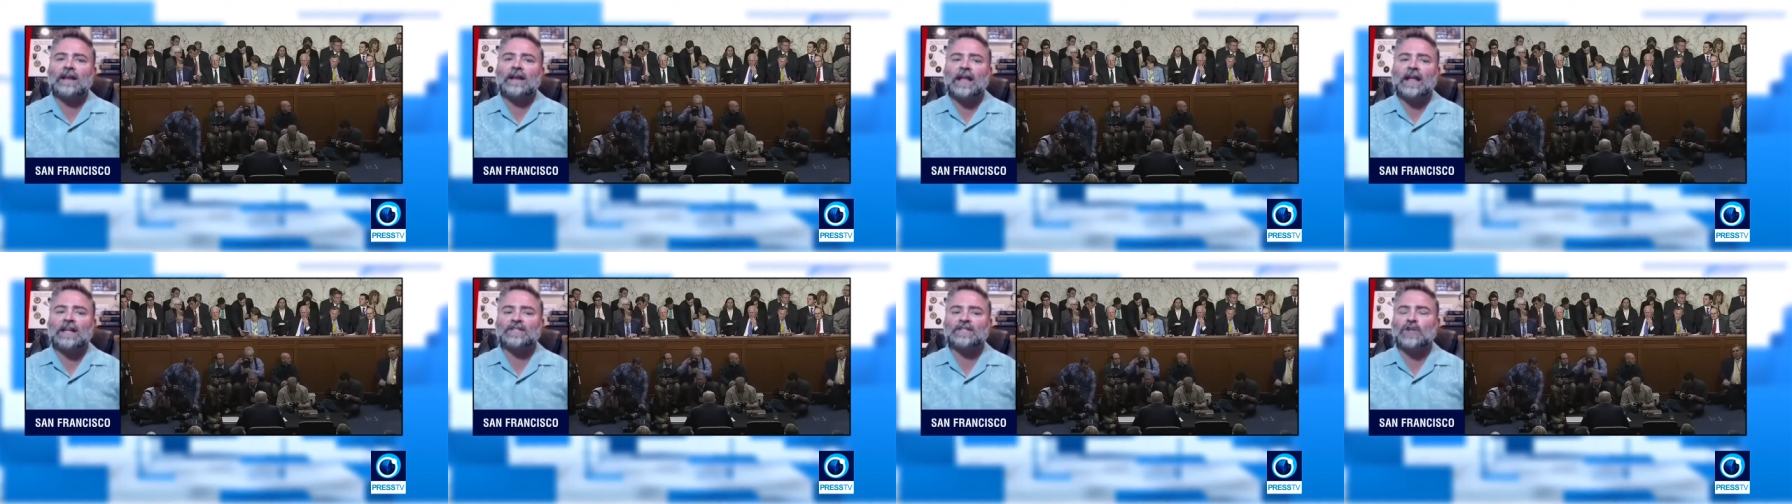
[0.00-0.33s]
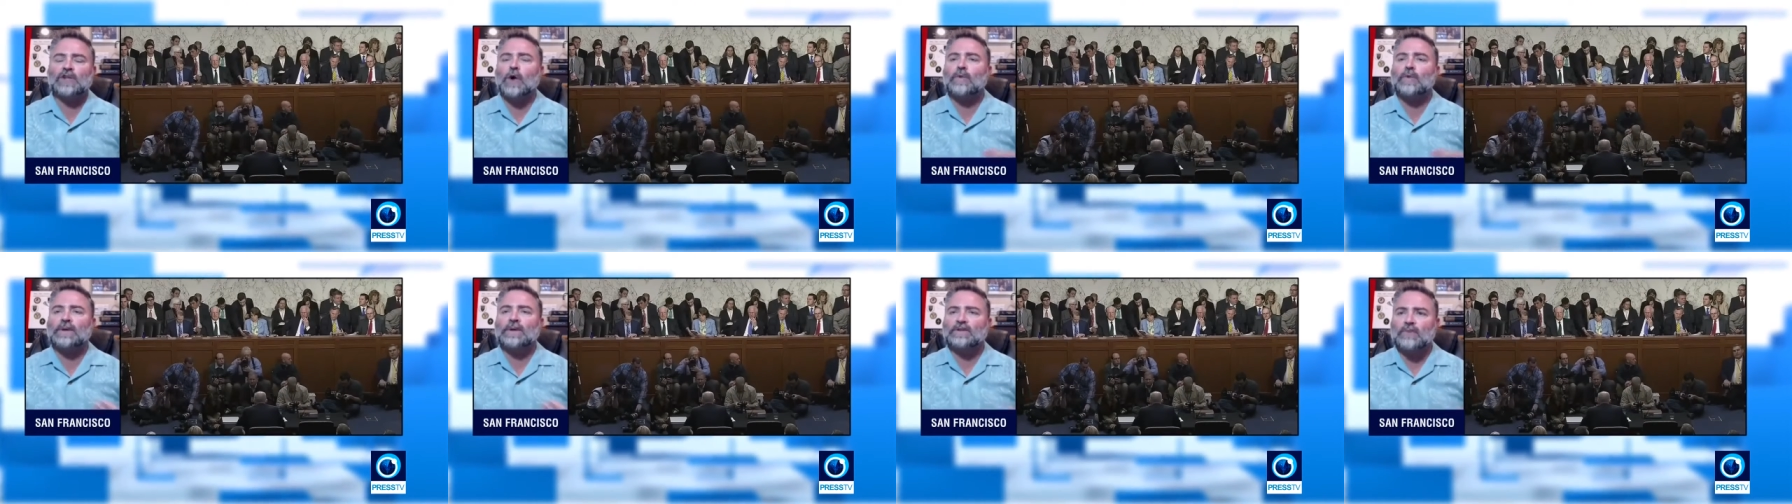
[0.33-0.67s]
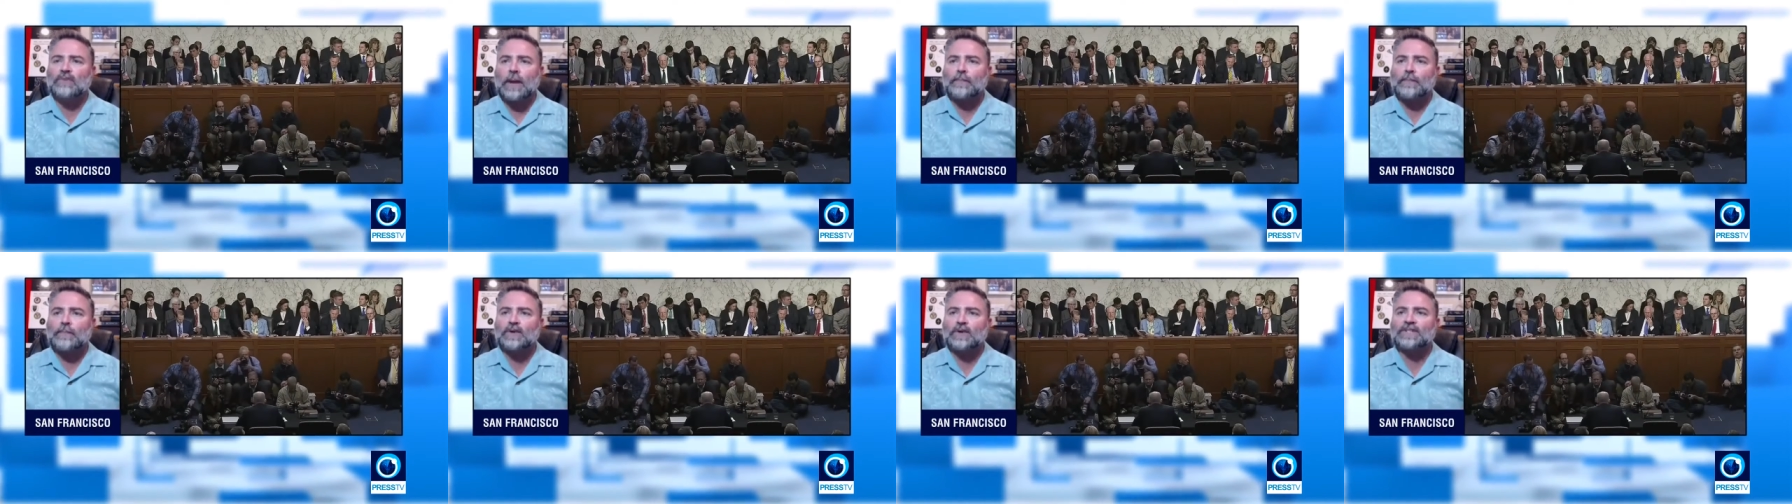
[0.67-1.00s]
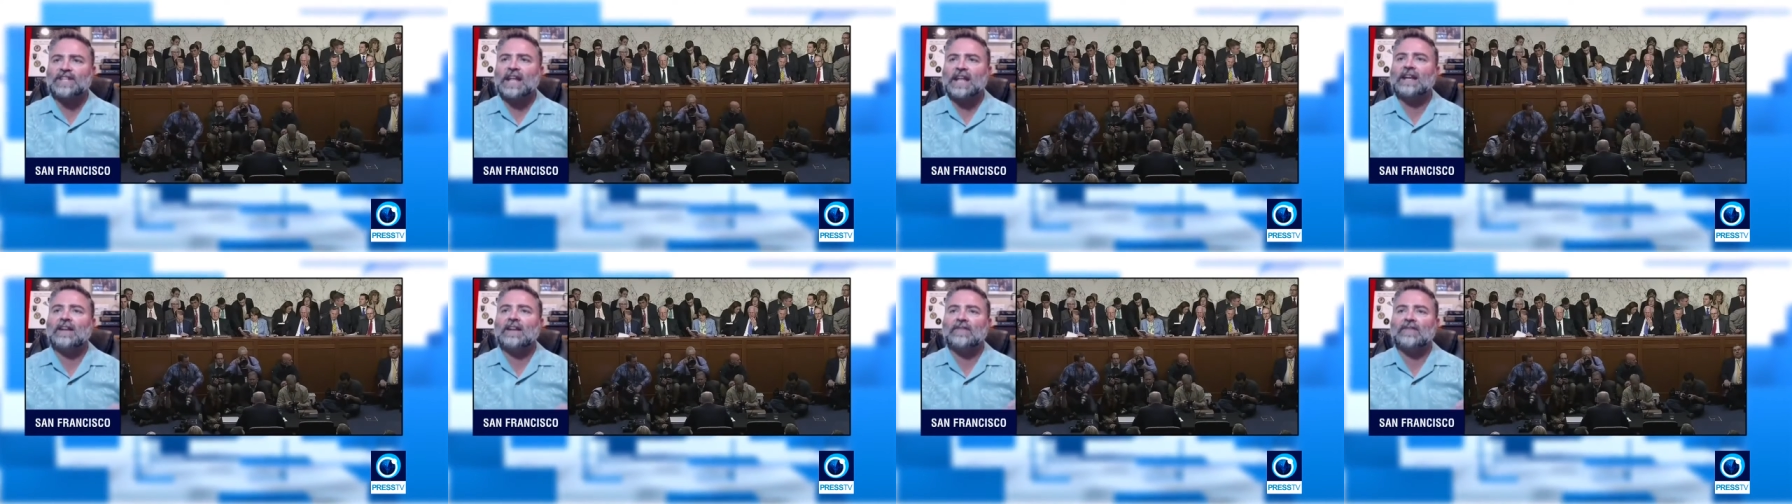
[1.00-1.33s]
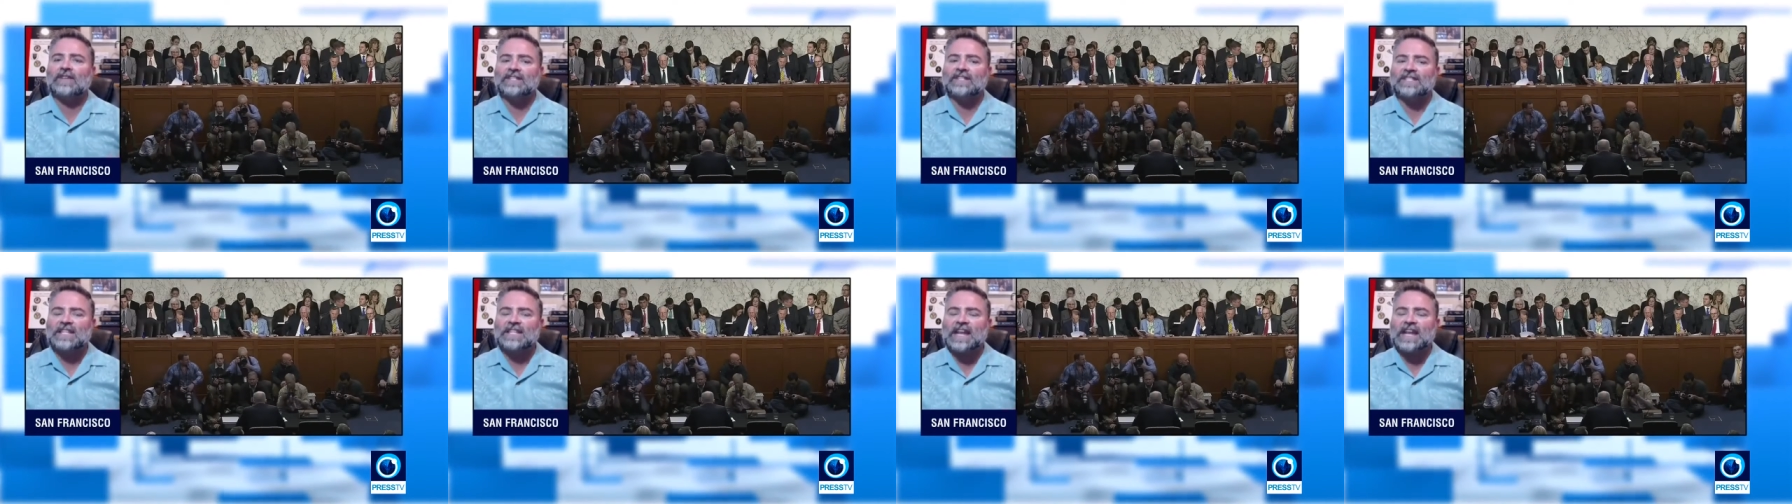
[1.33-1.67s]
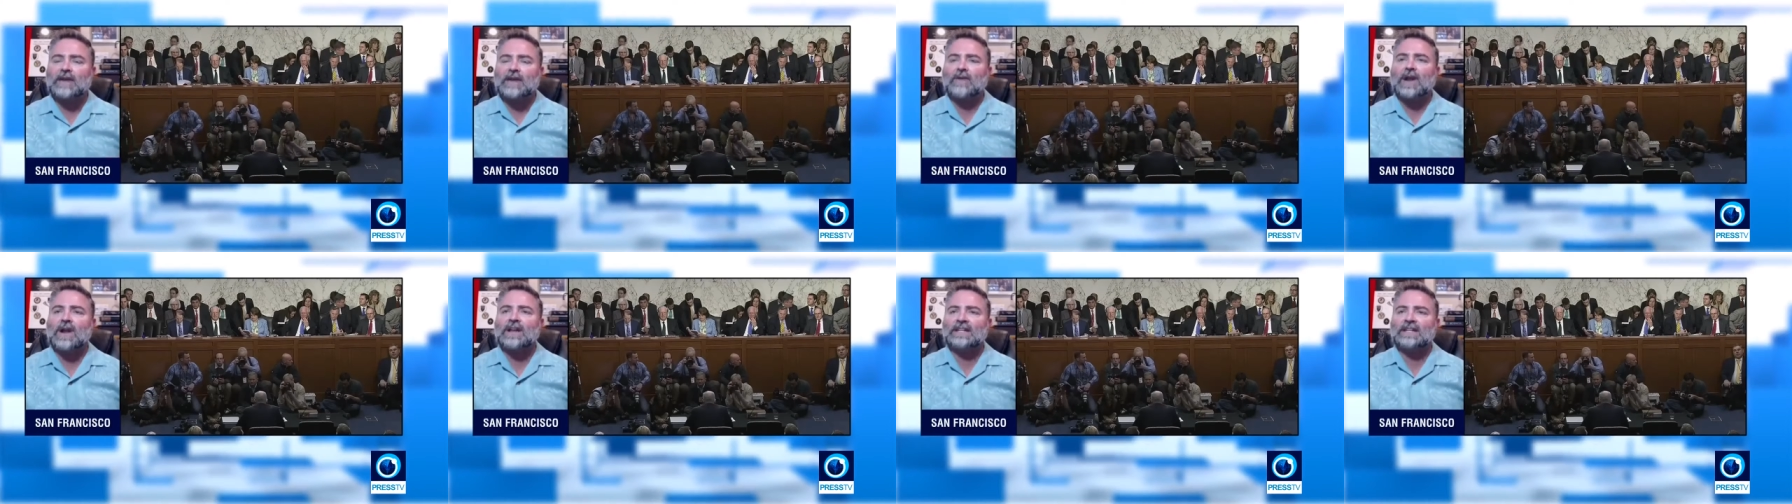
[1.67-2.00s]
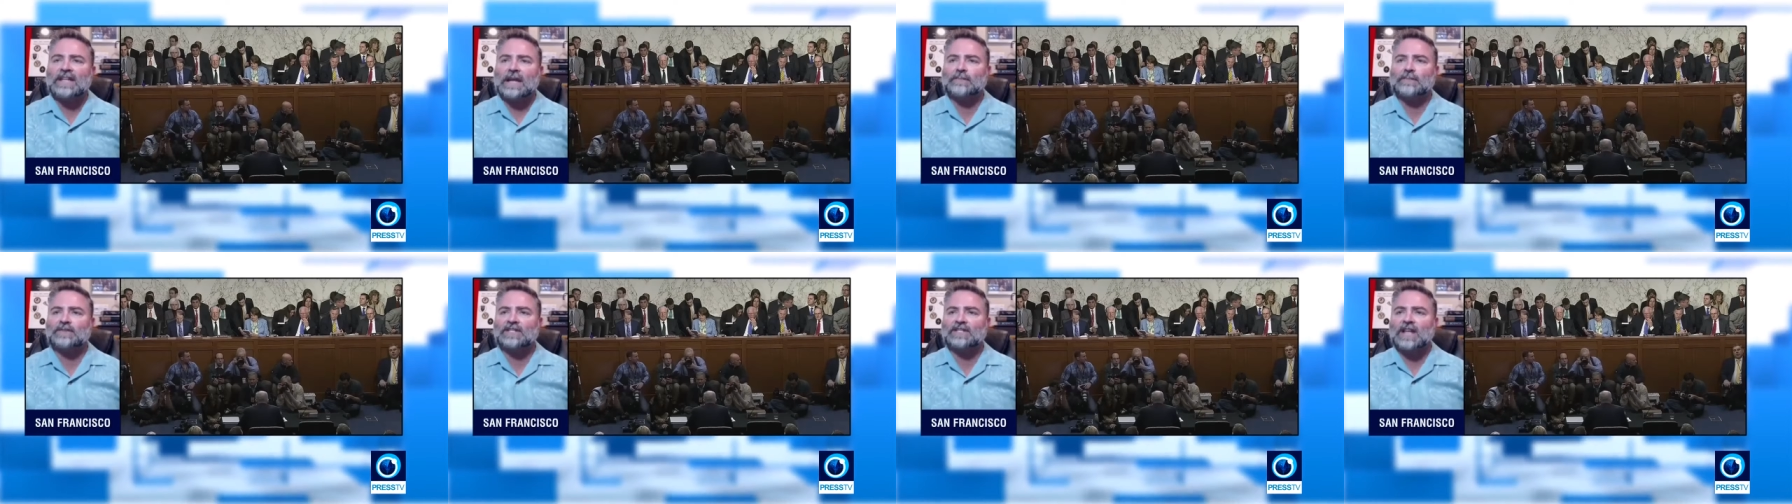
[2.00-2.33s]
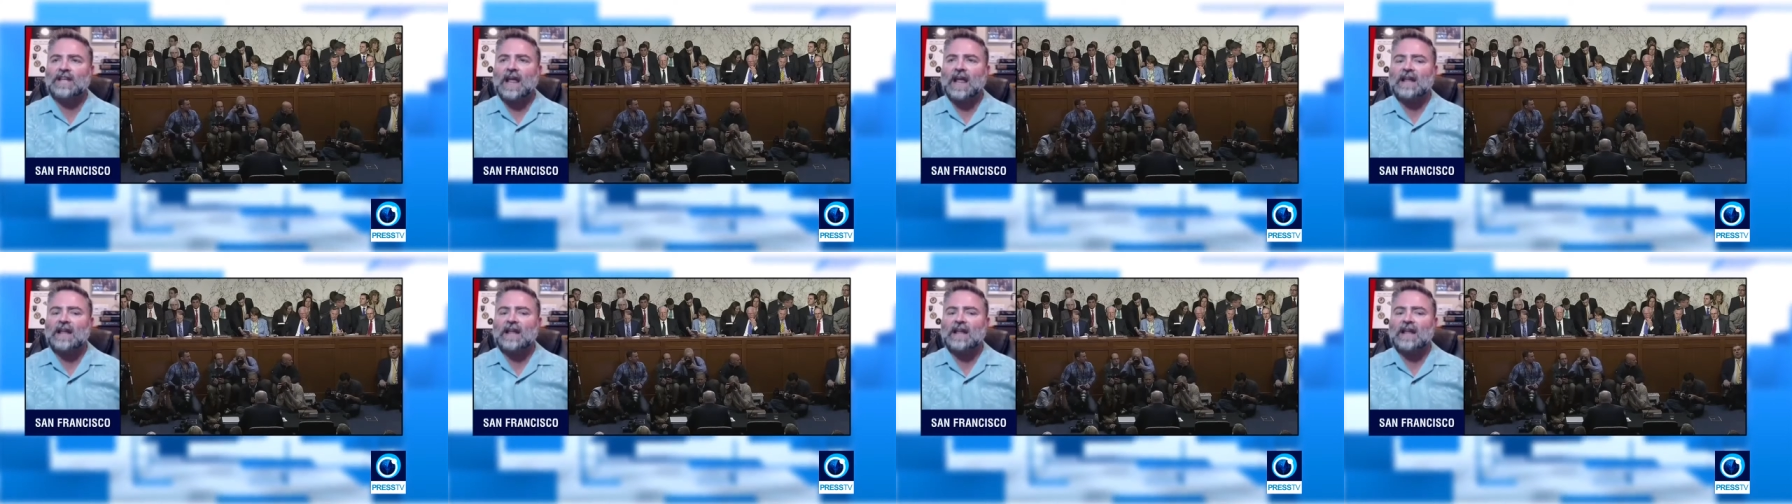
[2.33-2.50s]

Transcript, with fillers: has always represented the secret deep state